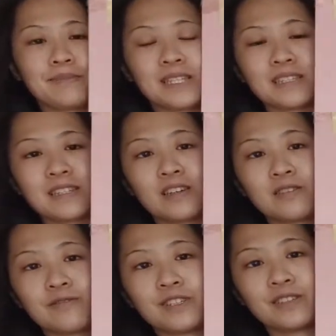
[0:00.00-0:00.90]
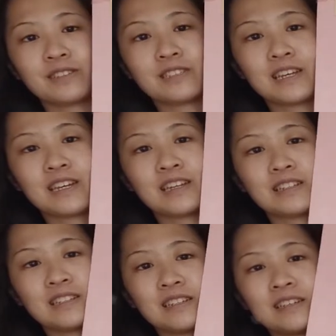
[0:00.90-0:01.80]
basically on the field,
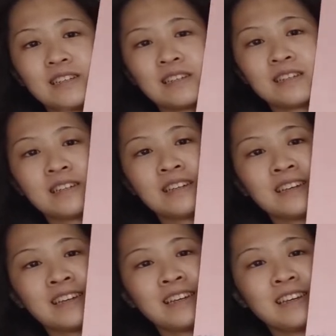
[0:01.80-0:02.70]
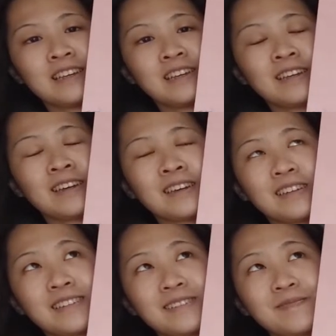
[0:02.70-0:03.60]
and
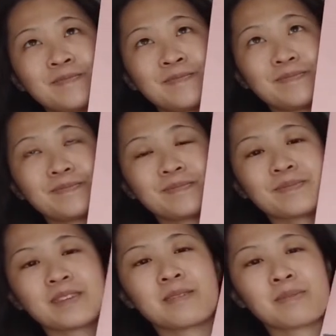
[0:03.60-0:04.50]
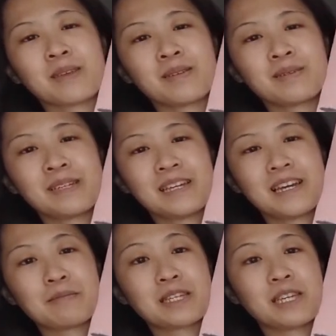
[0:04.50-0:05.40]

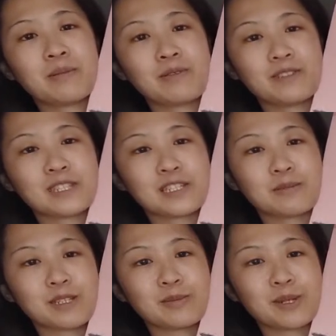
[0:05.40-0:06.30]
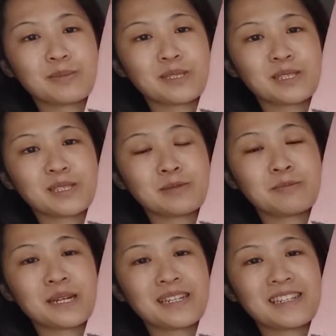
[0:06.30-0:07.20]
I'm gonna keep it for sentimental purposes,
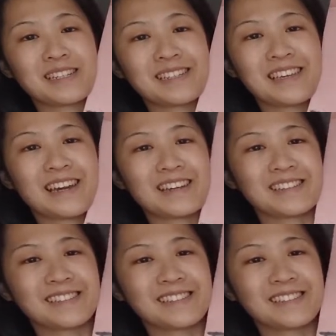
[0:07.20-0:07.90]
but yeah.